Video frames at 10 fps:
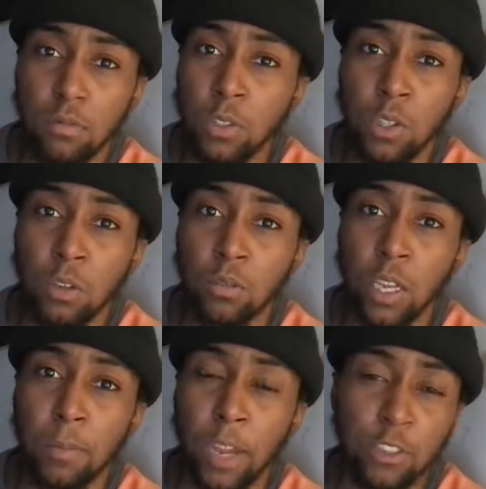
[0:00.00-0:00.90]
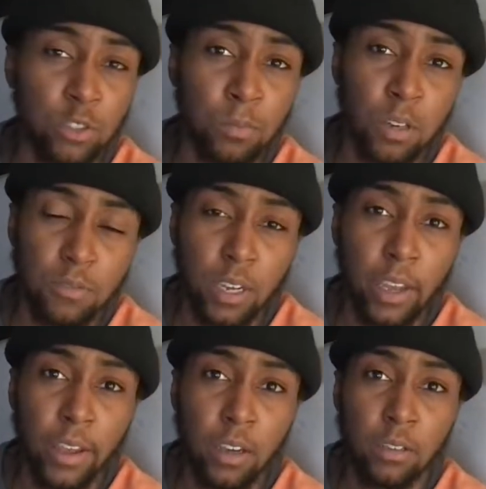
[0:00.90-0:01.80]
you know that extra month I
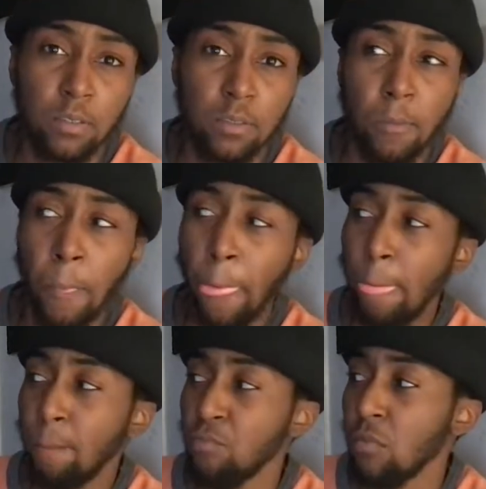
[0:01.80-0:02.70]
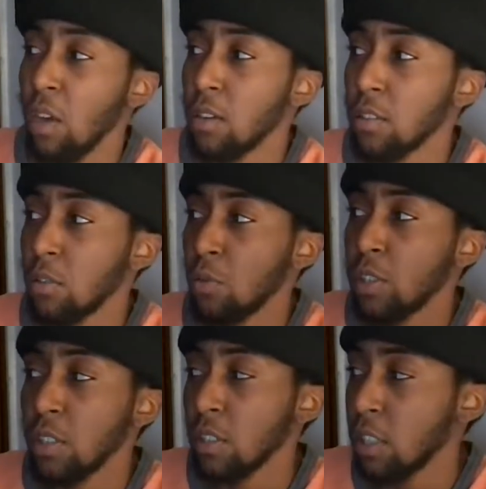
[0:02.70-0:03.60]
have. So one
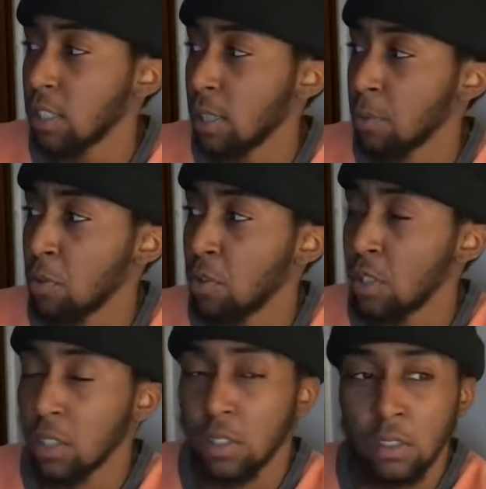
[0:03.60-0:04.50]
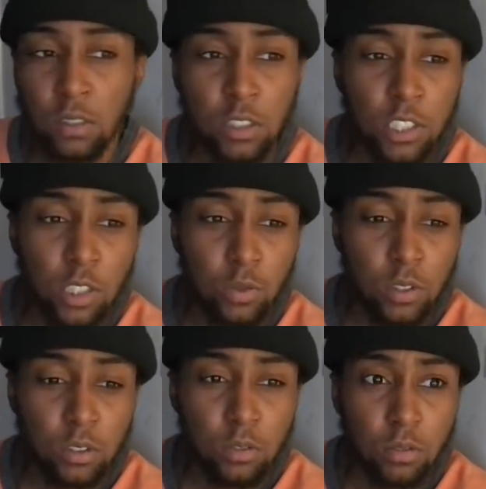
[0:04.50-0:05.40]
of the things I'm doing is continuing
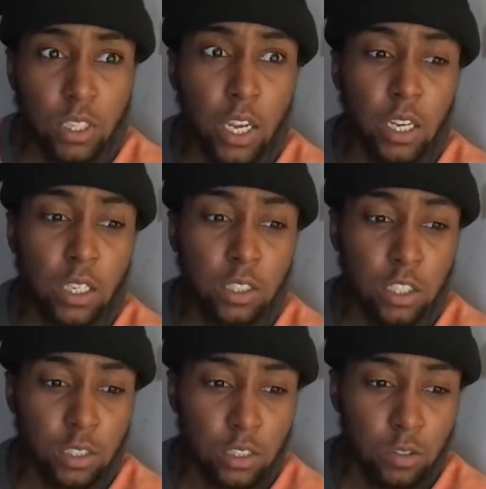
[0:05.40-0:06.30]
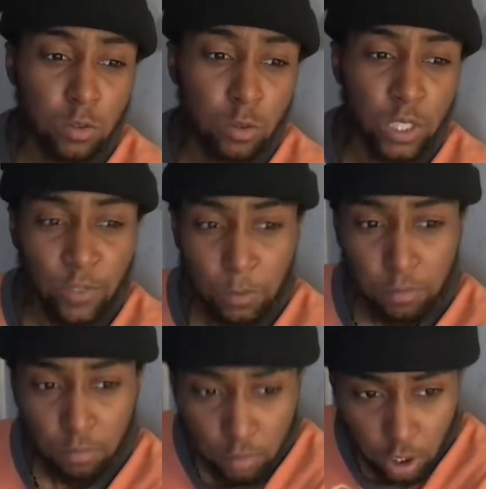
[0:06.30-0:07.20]
to engage and to even
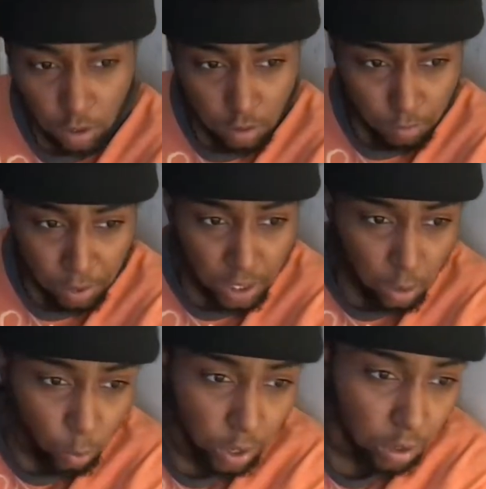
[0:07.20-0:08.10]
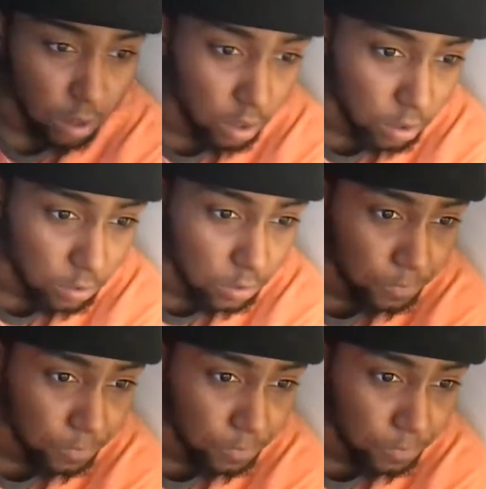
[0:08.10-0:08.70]
just be aware of